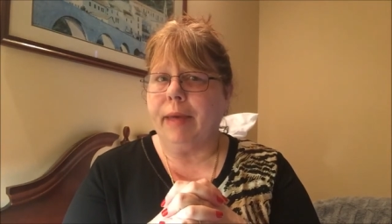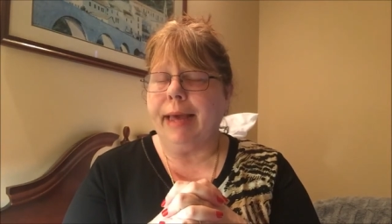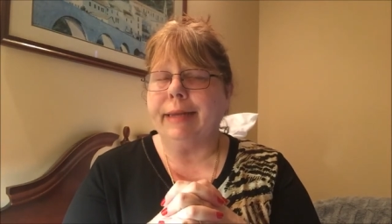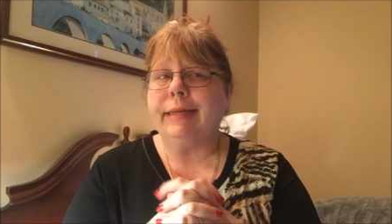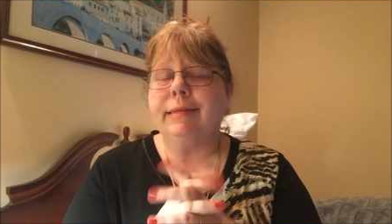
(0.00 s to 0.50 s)

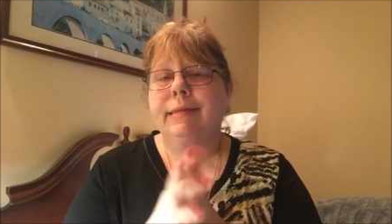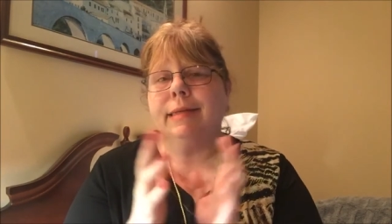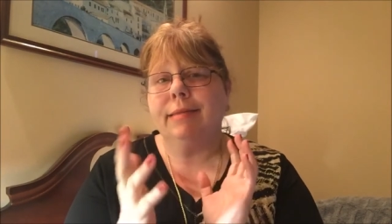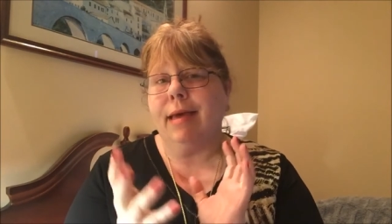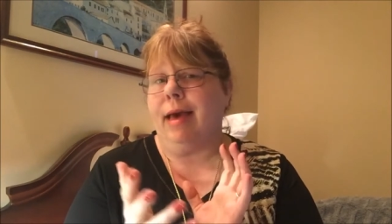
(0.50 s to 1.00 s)
And he
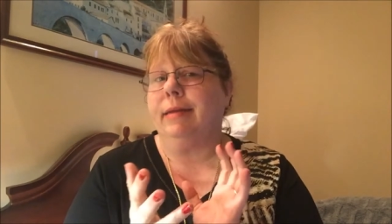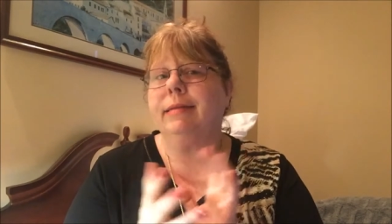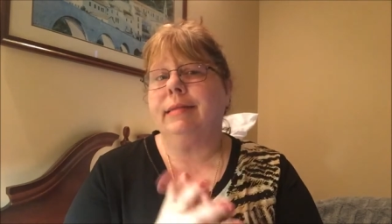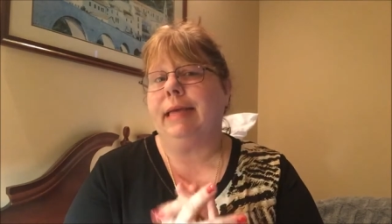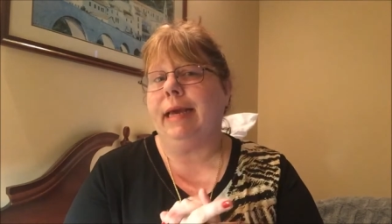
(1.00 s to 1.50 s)
did that
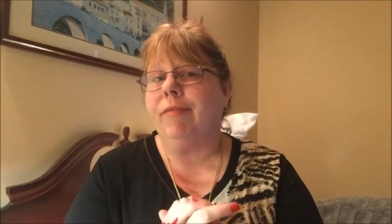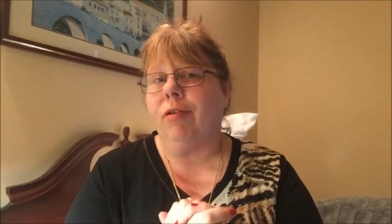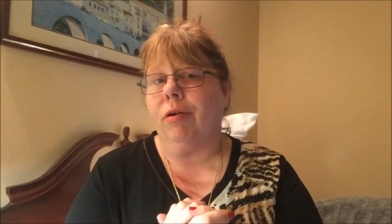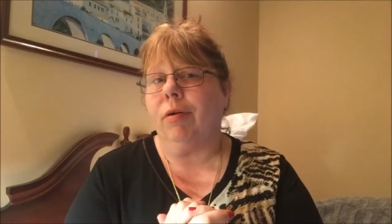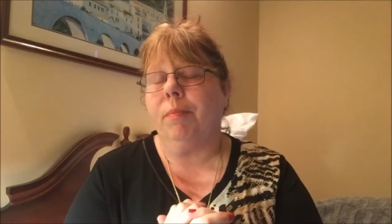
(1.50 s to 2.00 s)
to save
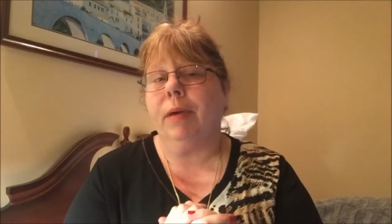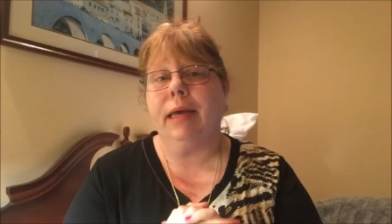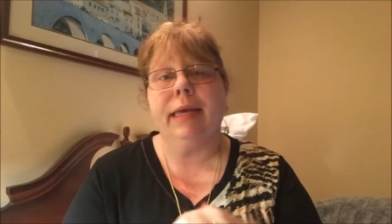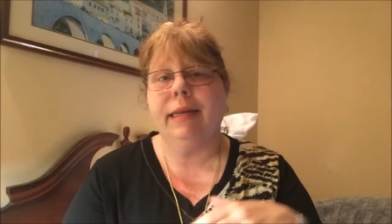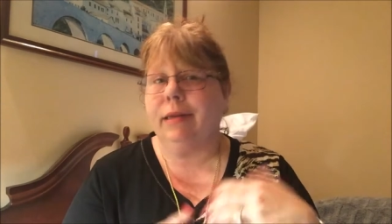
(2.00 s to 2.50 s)
her,
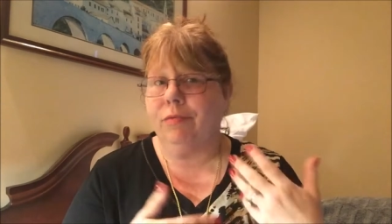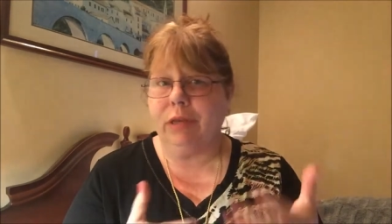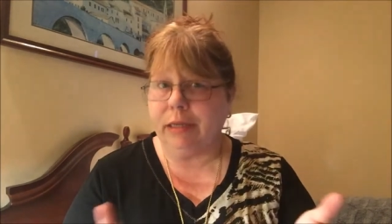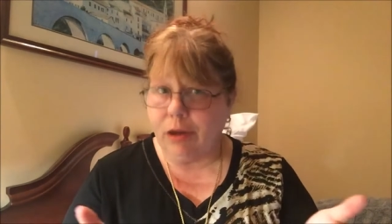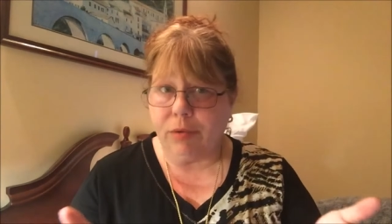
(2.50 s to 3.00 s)
but he didn't
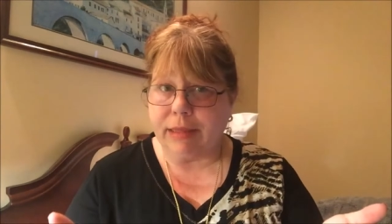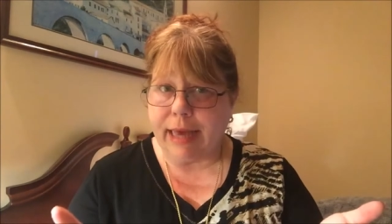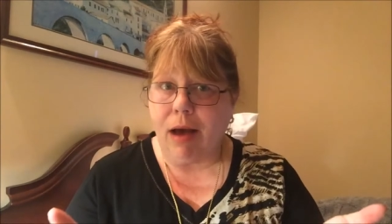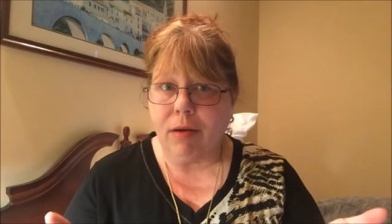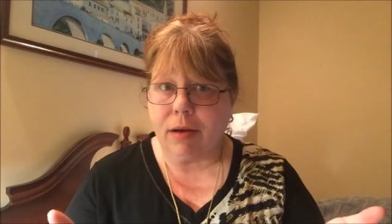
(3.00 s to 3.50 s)
really know what
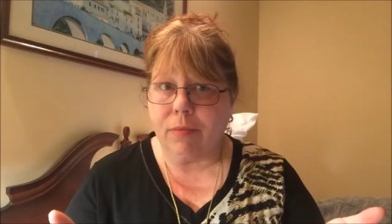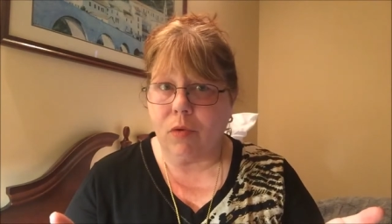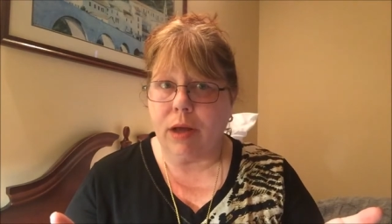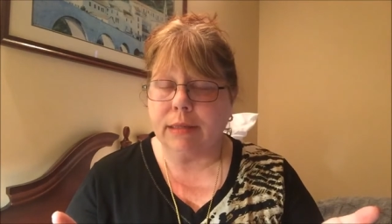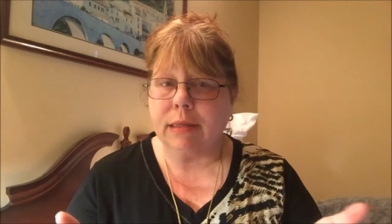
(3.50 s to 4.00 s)
the outcome
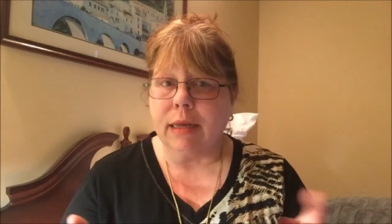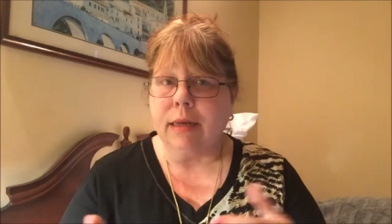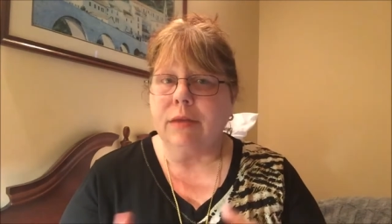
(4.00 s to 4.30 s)
was.